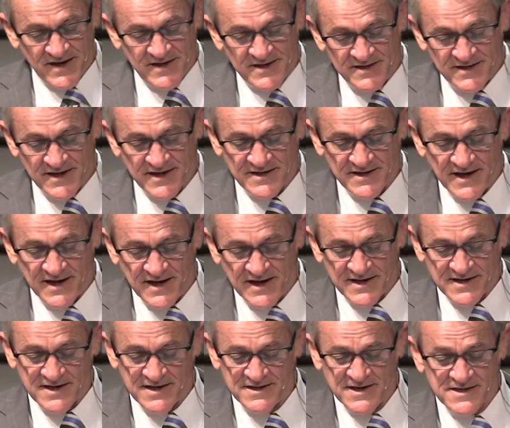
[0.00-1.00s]
yet,
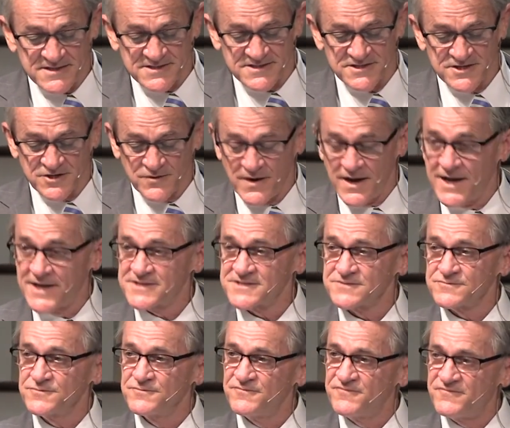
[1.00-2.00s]
uh, yet so as
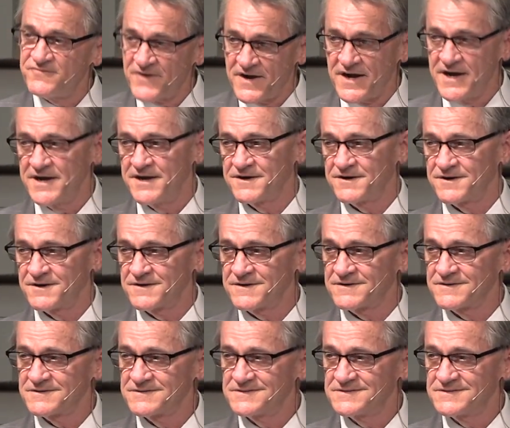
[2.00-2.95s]
through fire.